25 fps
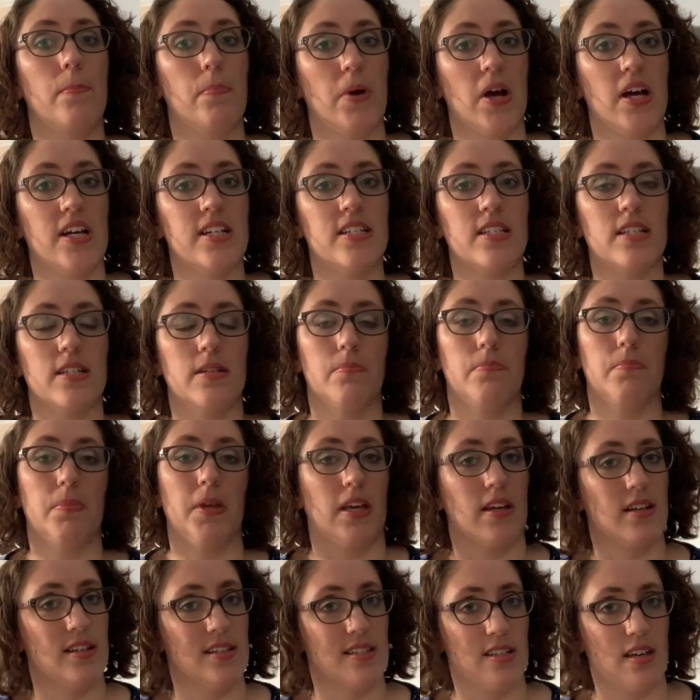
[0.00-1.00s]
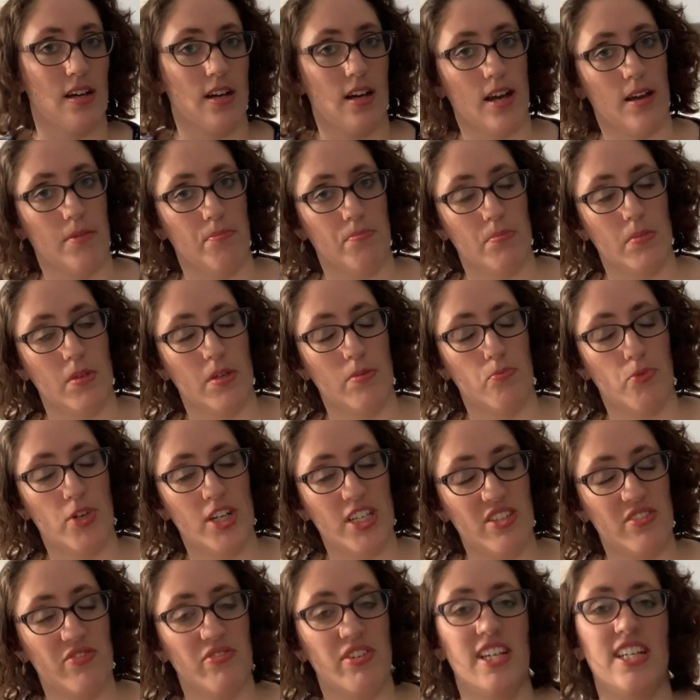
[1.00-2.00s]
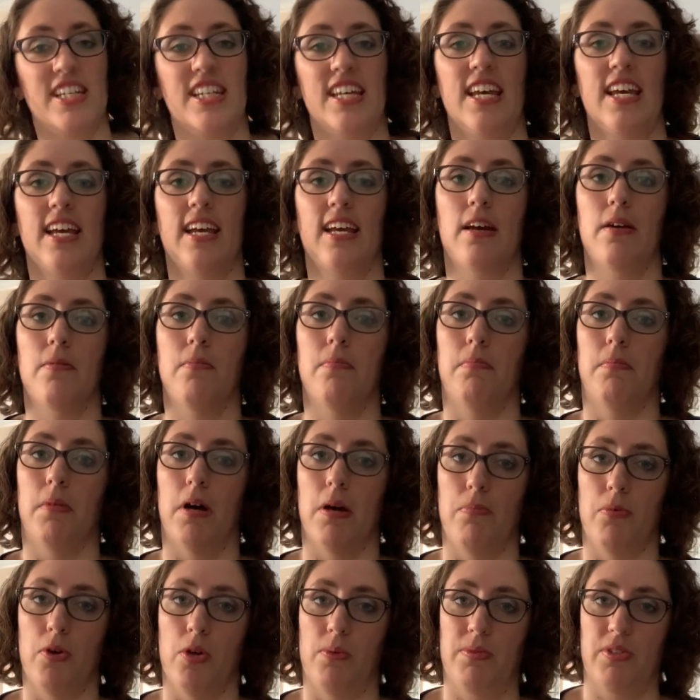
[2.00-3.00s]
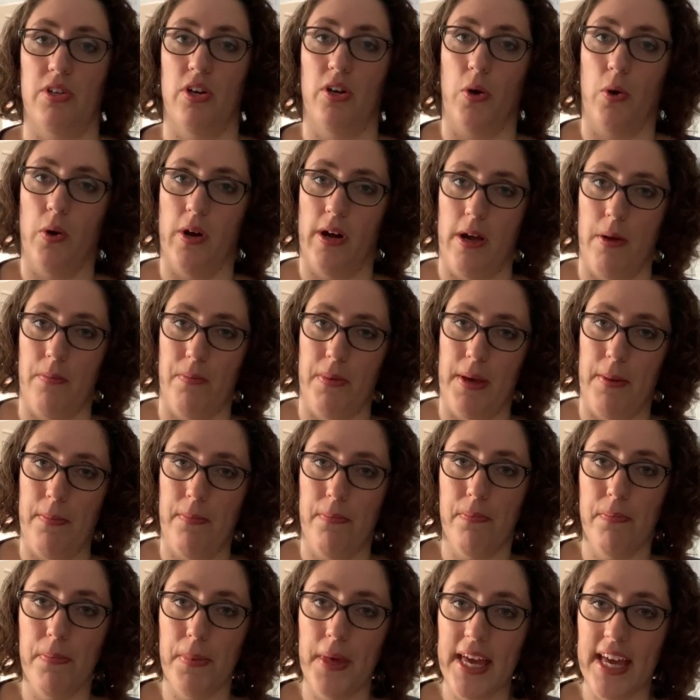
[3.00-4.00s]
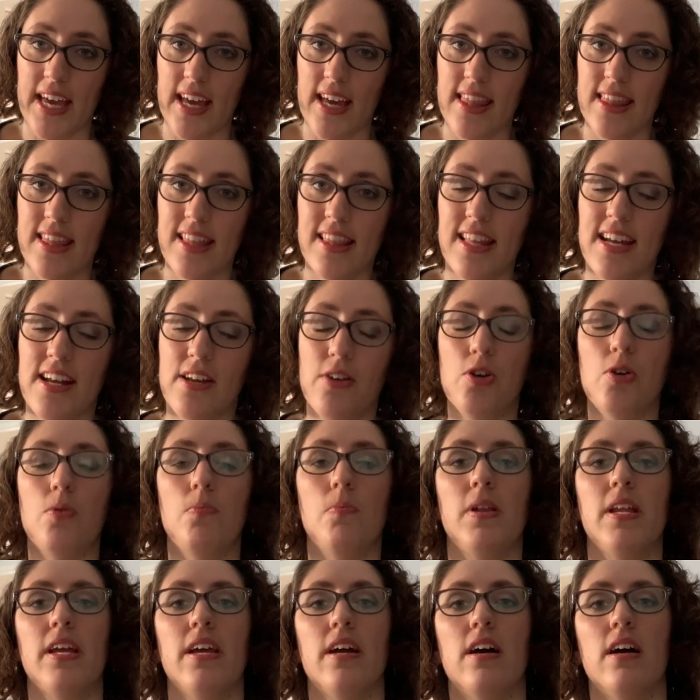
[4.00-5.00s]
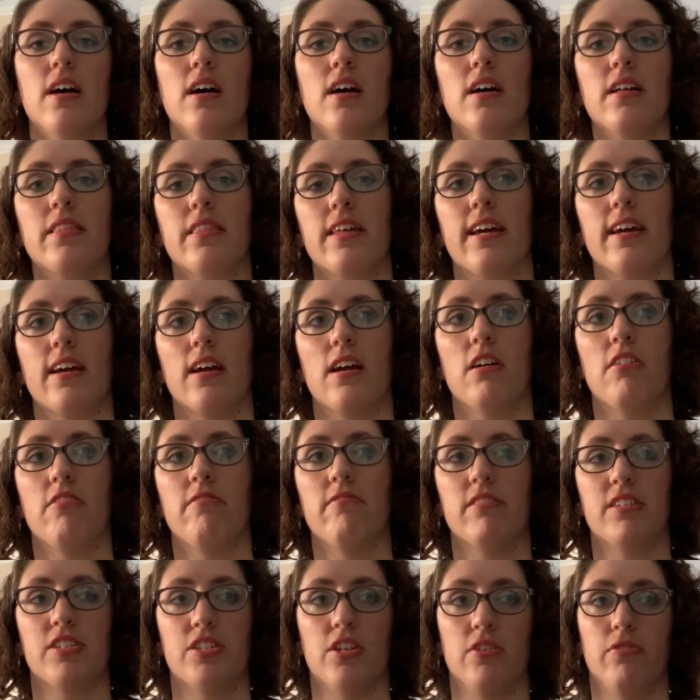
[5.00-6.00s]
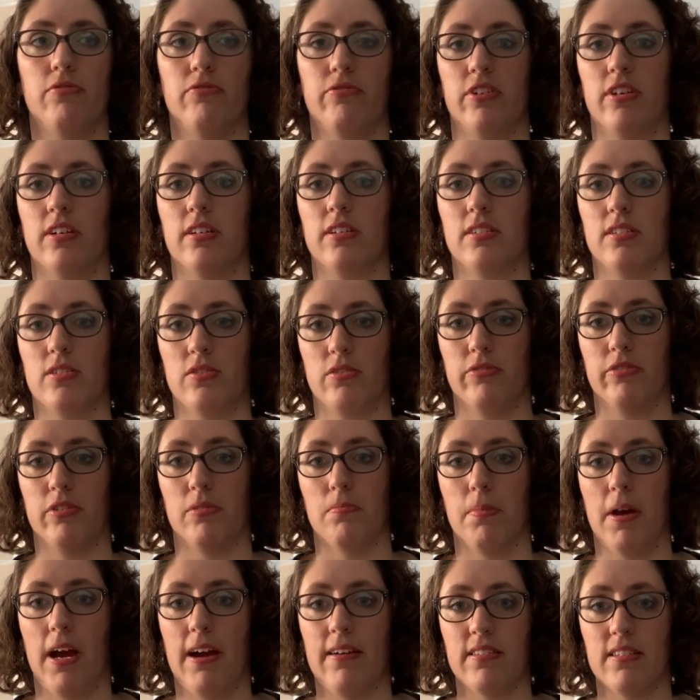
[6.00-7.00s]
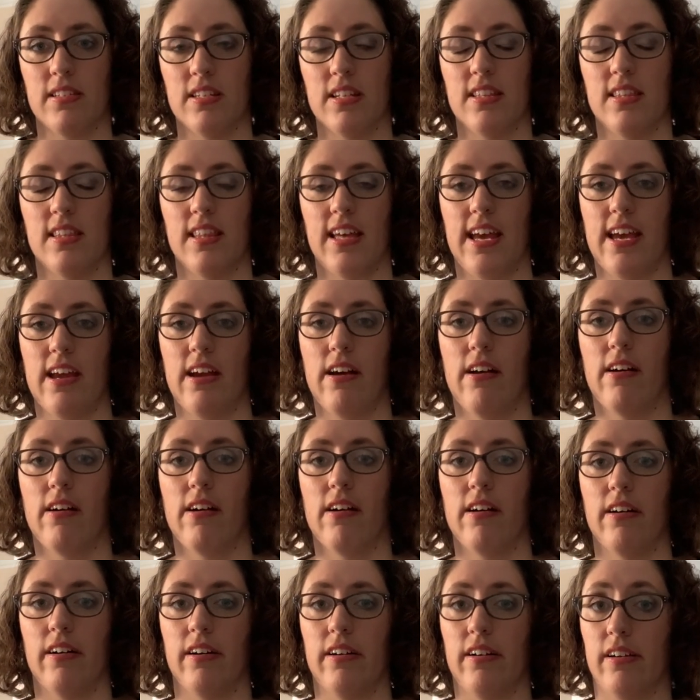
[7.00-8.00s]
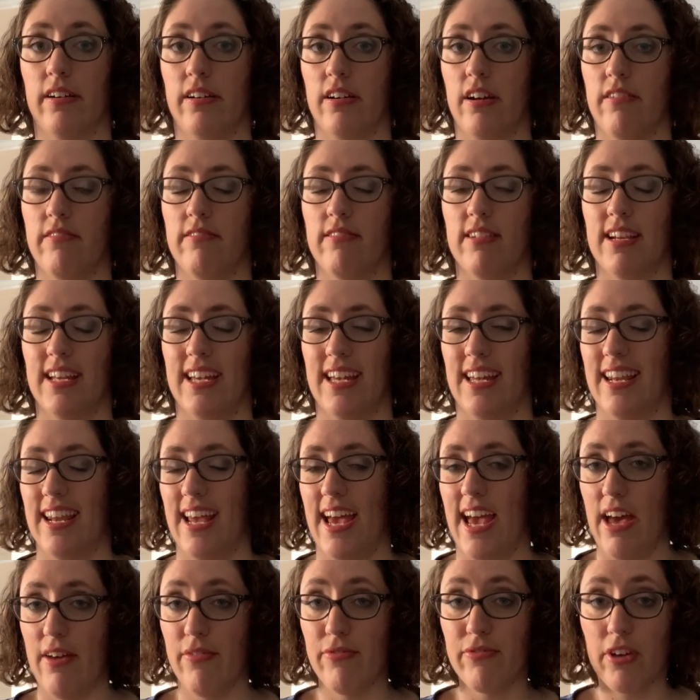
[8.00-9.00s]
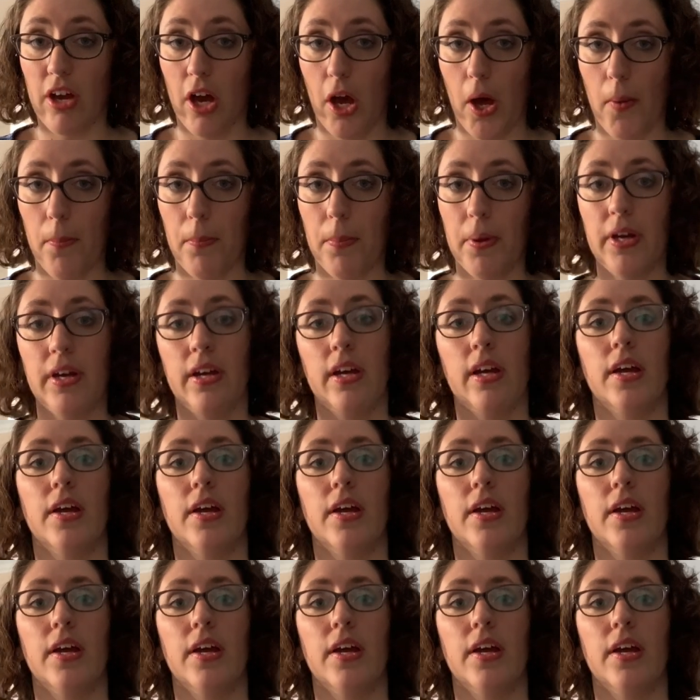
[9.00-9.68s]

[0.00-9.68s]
But because I'm breastfeeding, my boobs are quite a bit bigger than they normally are. So for sort of comparison, they are currently an F cup,